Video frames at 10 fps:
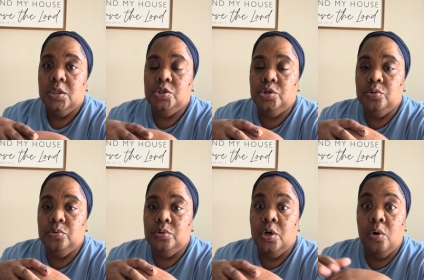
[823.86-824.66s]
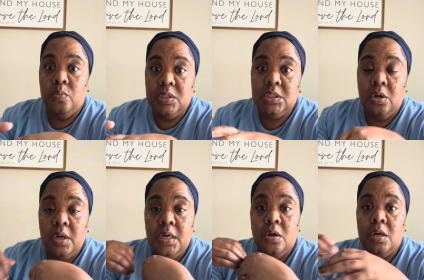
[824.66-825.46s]
to know what's
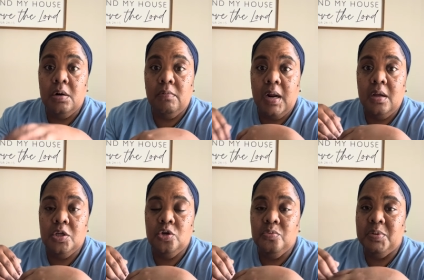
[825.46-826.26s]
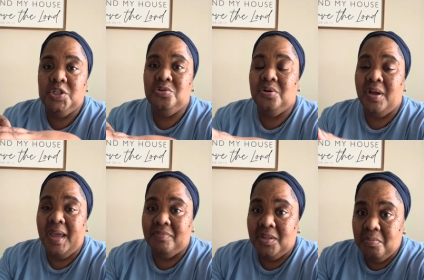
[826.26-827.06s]
going on around you, but you don't
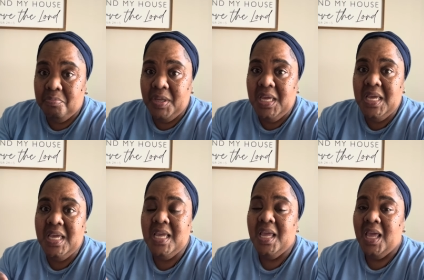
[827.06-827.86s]
have to be,